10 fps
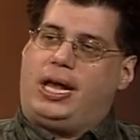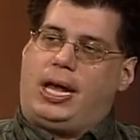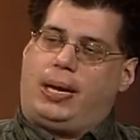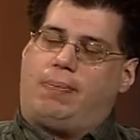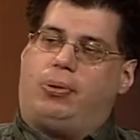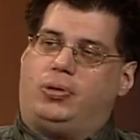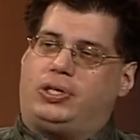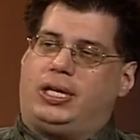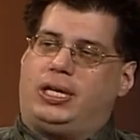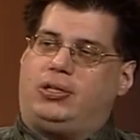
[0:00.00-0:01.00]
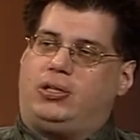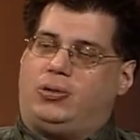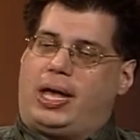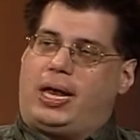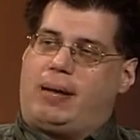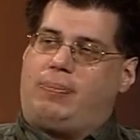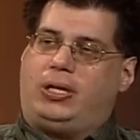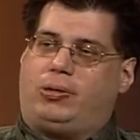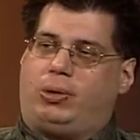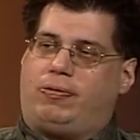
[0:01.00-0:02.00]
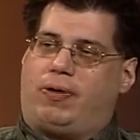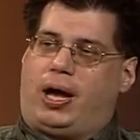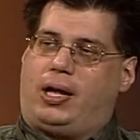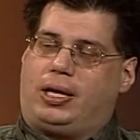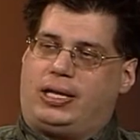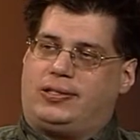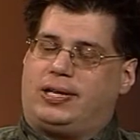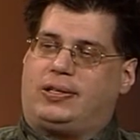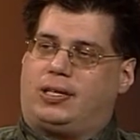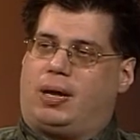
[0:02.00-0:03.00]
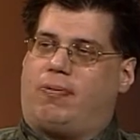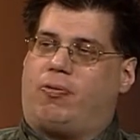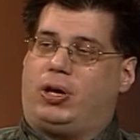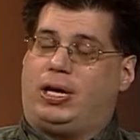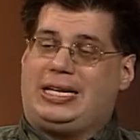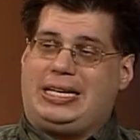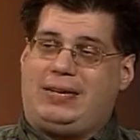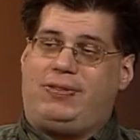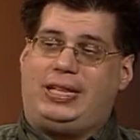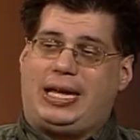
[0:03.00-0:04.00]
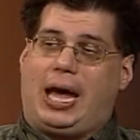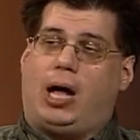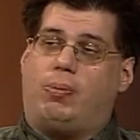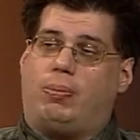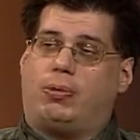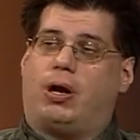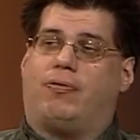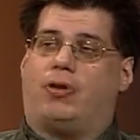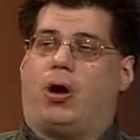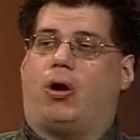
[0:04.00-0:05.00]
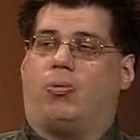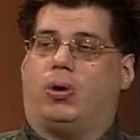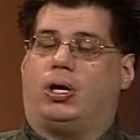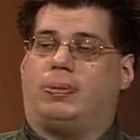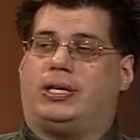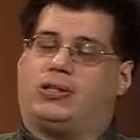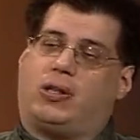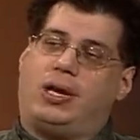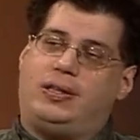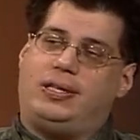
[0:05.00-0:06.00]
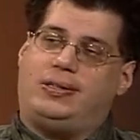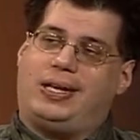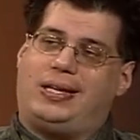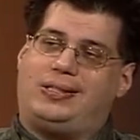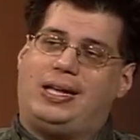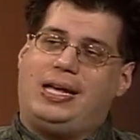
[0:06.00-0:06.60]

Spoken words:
and pulls it into that MP3 file and sets it up for you, and even the album cover artwork, because a lot of these things,